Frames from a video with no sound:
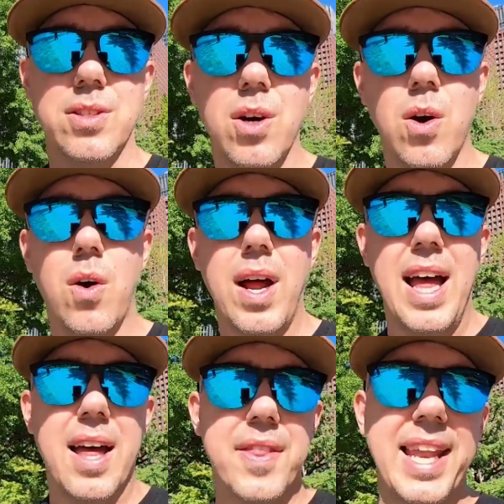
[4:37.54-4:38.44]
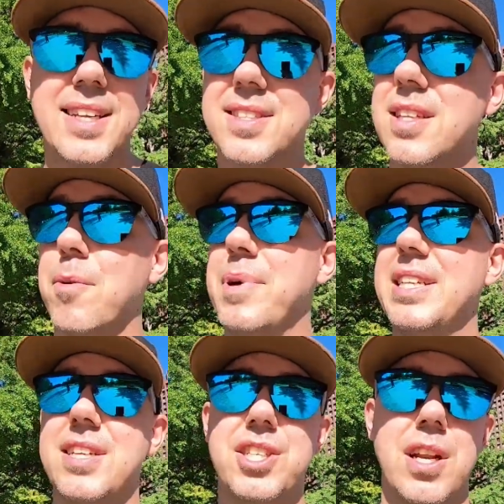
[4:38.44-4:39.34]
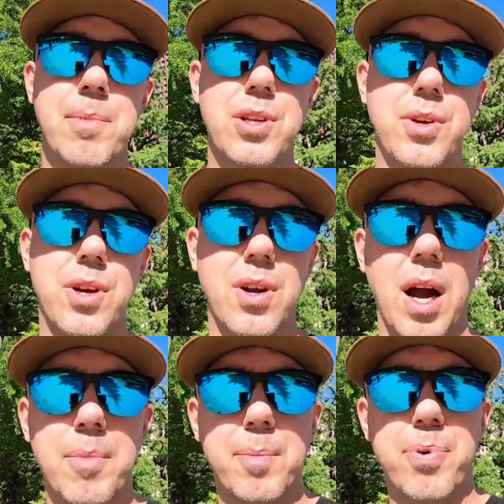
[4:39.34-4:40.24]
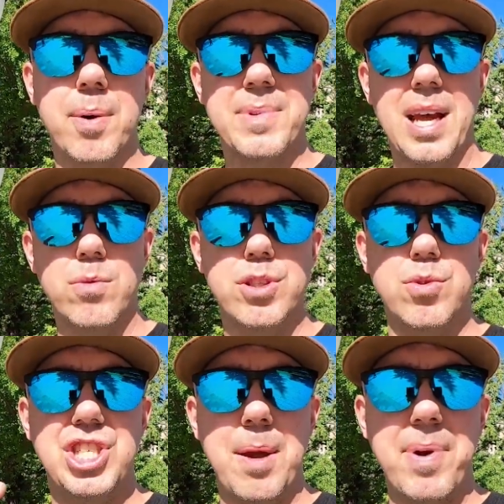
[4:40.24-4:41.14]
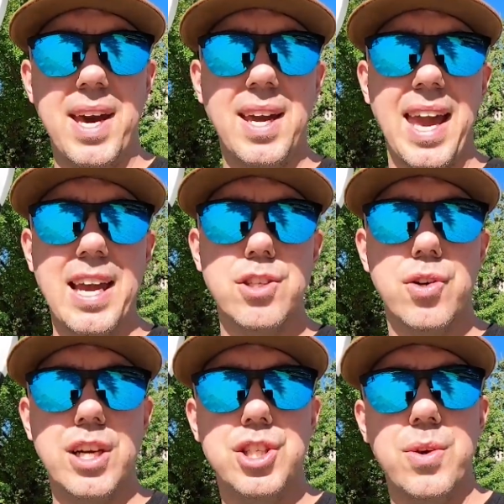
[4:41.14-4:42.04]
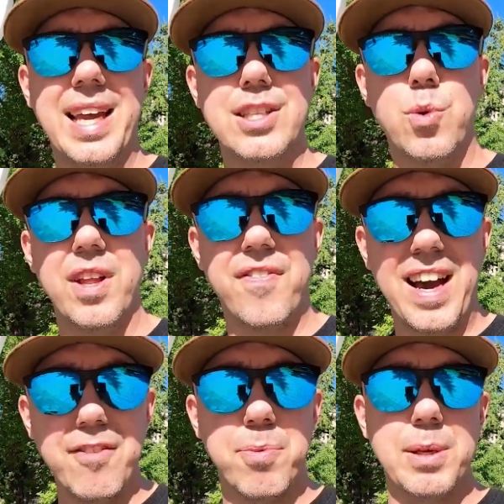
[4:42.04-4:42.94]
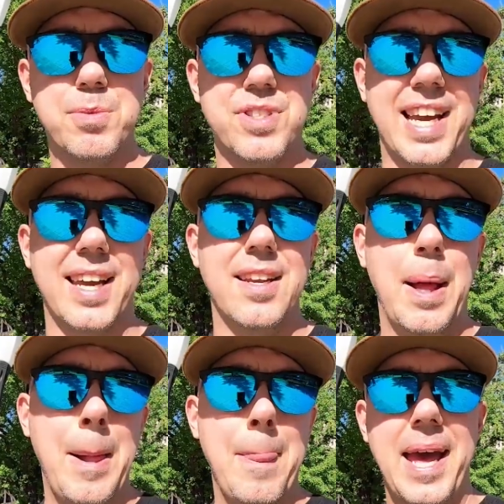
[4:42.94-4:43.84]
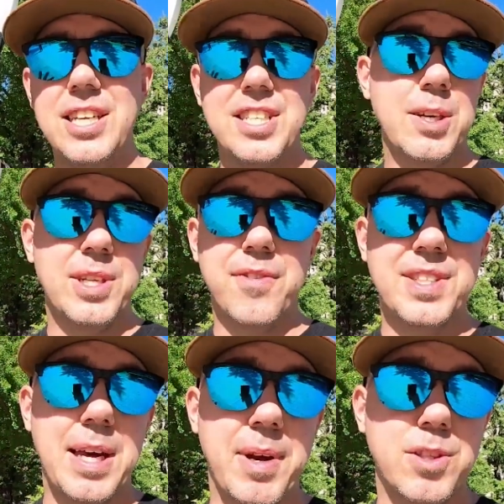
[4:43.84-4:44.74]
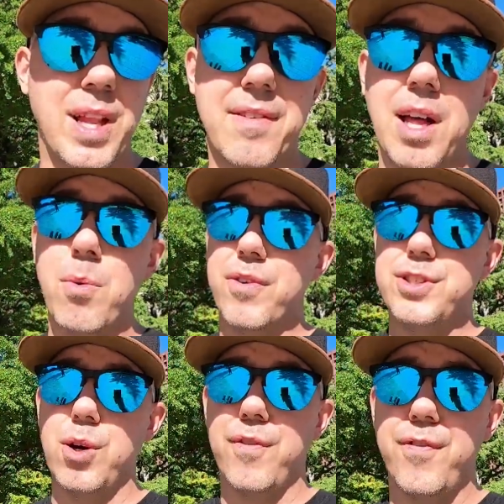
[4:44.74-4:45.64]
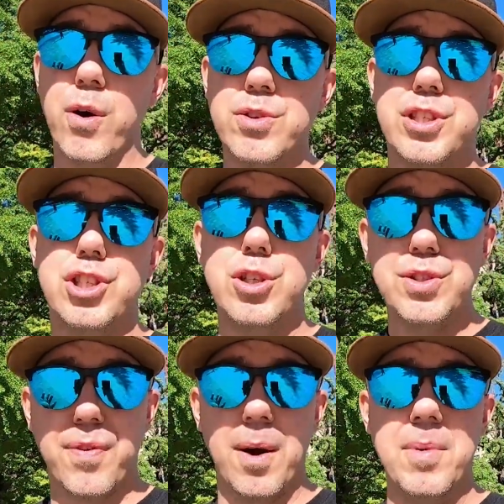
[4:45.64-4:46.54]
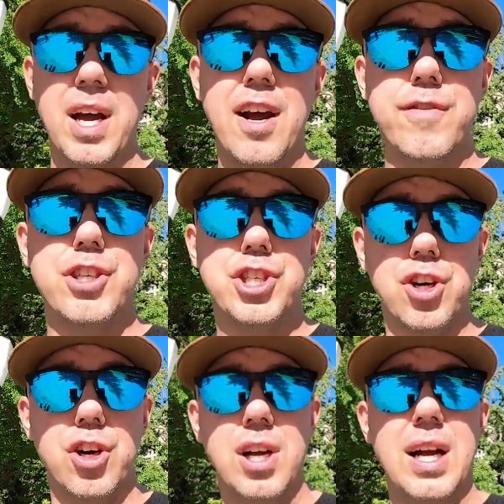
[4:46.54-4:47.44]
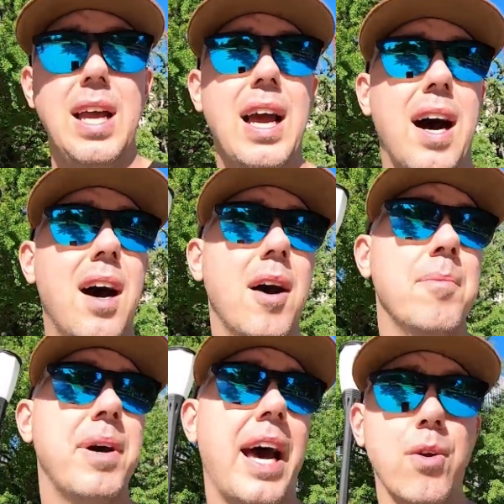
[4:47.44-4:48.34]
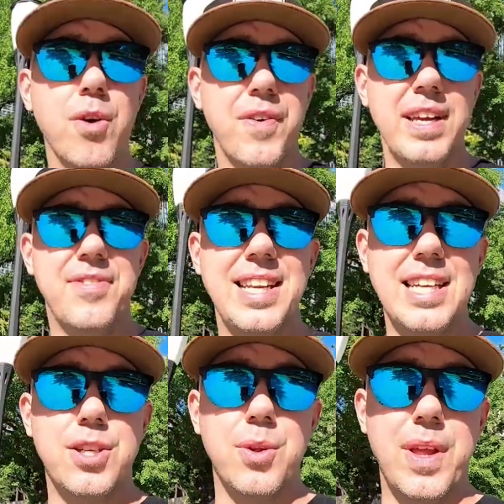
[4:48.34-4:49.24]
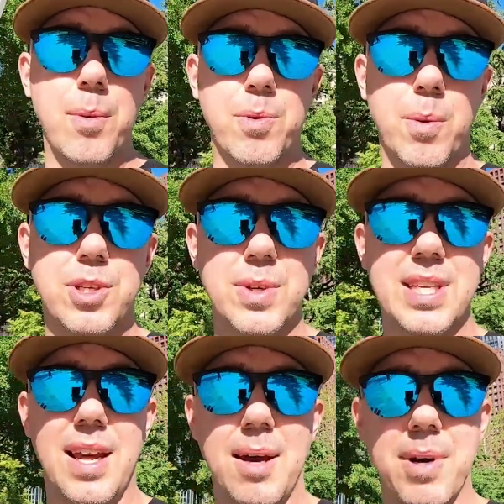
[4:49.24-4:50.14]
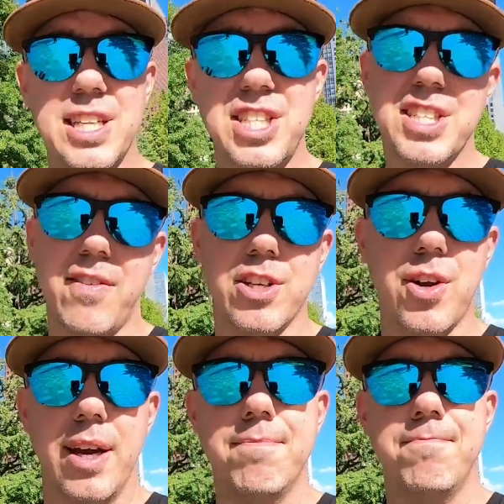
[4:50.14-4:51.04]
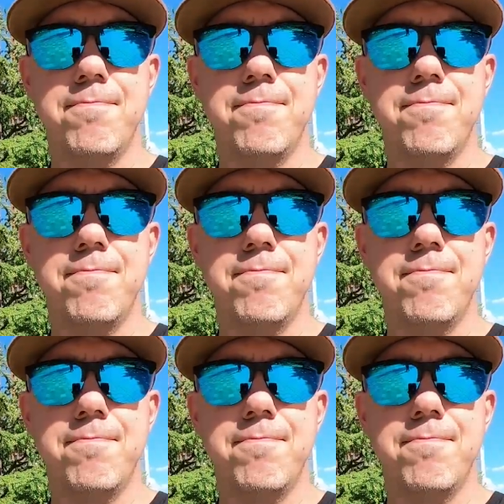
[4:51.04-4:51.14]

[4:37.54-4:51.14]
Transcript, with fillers: So the next little mini session I'm gonna do here, I'm gonna pop down to JPEG and try shooting at 25 frames per second and just see what difference that makes. We'll have a lot more photos to choose from, for sure. But I don't know if I even need to do that with what we're doing today, but let's just give it a try.